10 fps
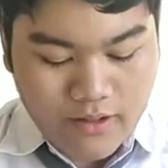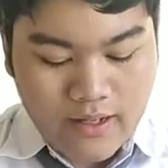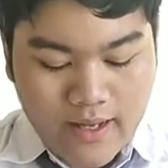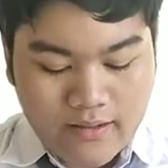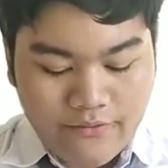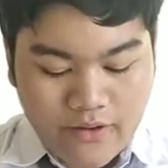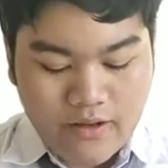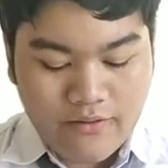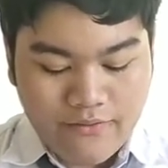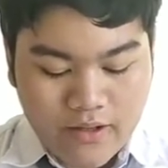collectively
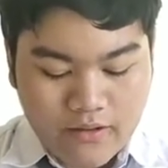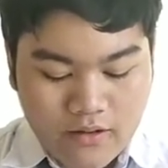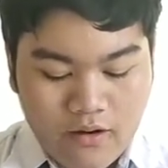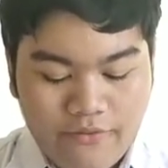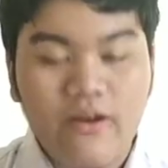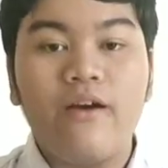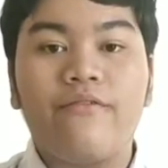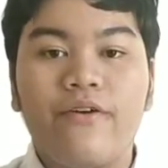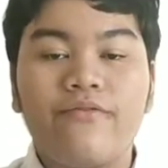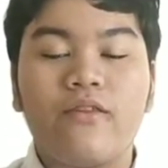convicted of
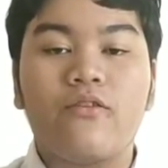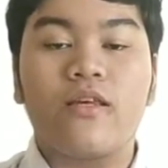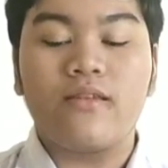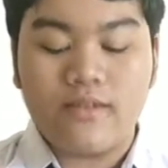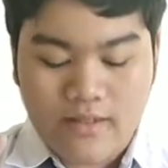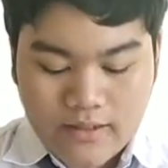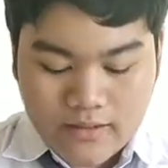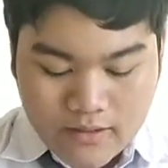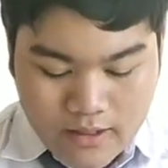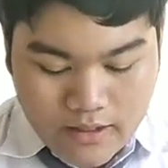
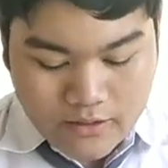56